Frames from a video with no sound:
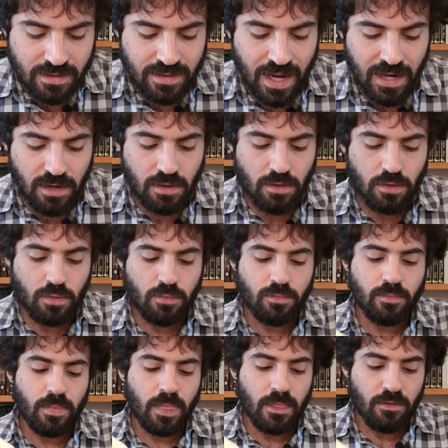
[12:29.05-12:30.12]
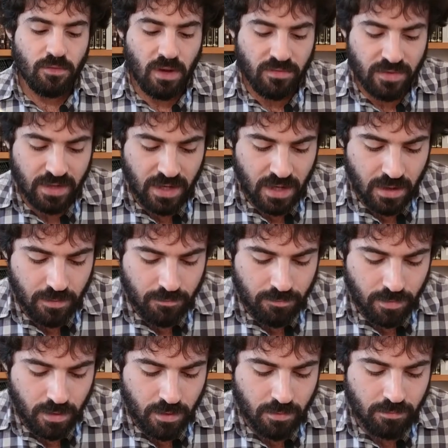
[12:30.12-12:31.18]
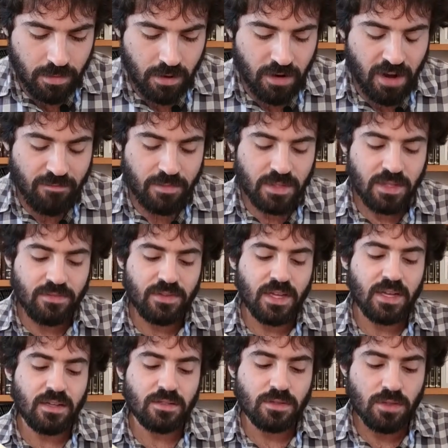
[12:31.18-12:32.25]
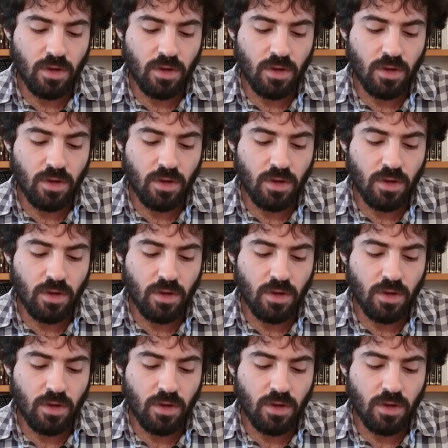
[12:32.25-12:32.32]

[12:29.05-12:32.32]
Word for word: Tanalu Ravchia Barav Midifti.